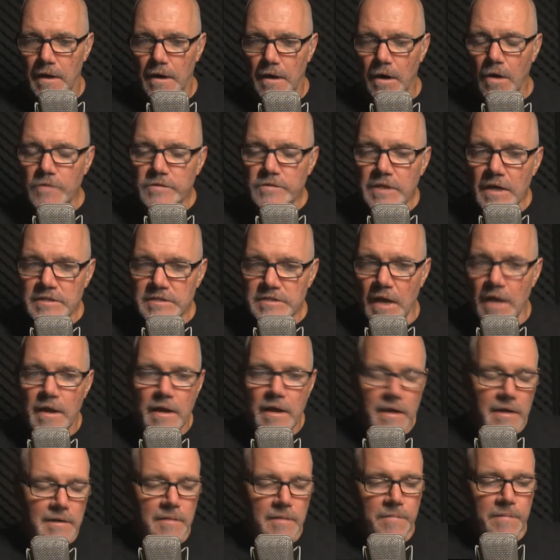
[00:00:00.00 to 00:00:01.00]
Who does it?
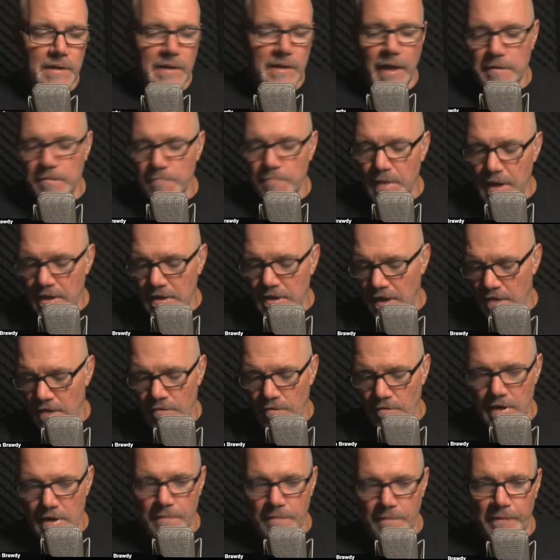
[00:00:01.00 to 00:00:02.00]
It'd be like me getting
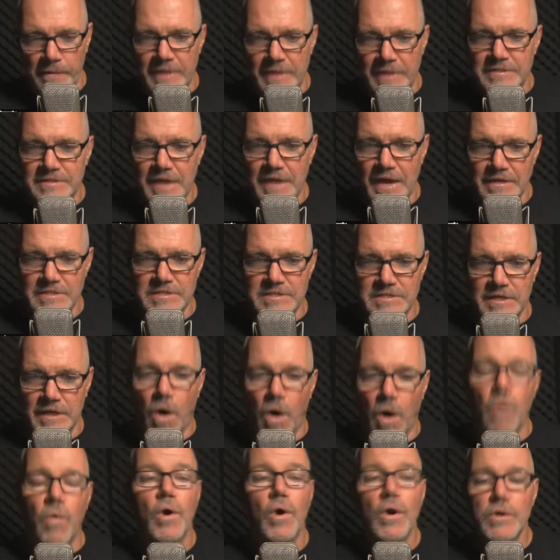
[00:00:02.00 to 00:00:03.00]
ready to play tennis. And,
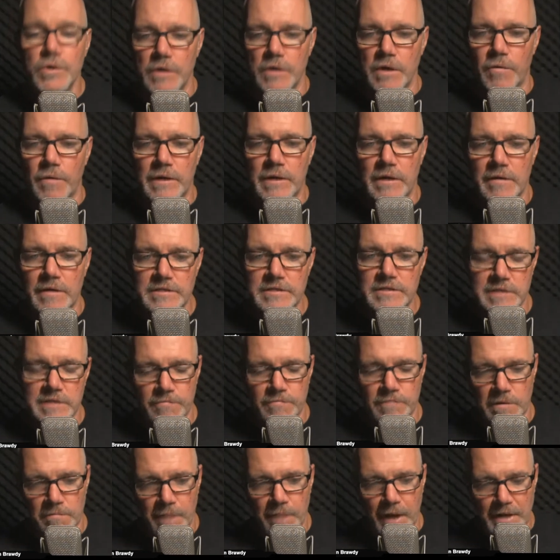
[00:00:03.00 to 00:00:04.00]
oh, you know what it is? It
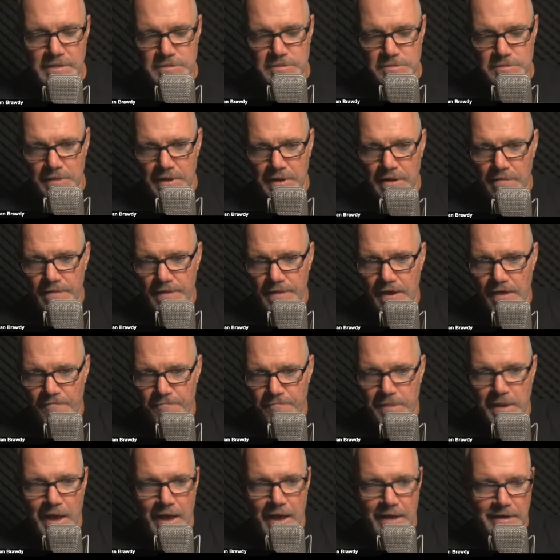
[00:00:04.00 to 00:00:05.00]
reminds me, the
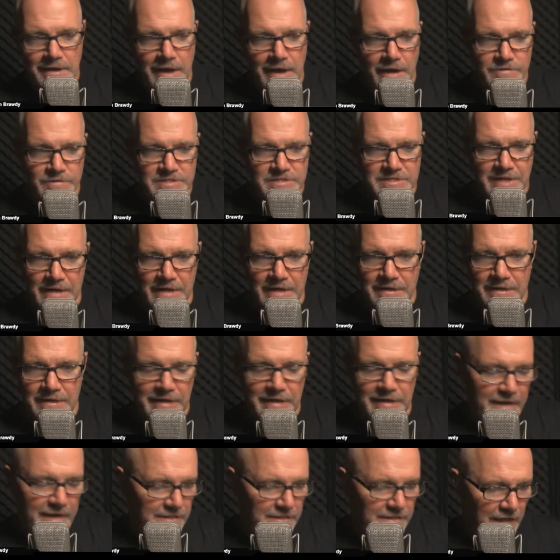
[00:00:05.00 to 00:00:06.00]
FBI now is not
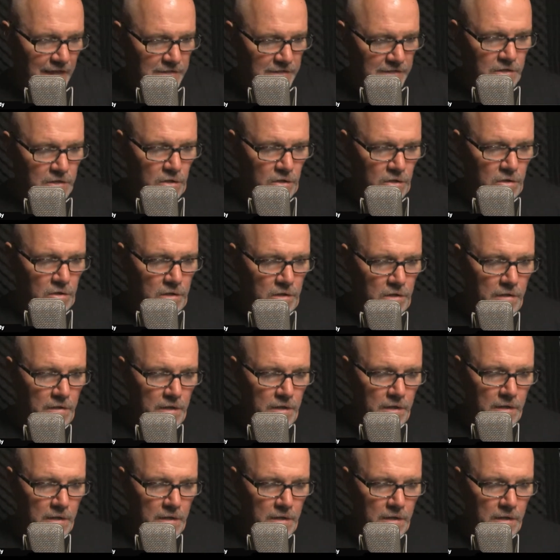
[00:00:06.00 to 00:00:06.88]
unlike that girl.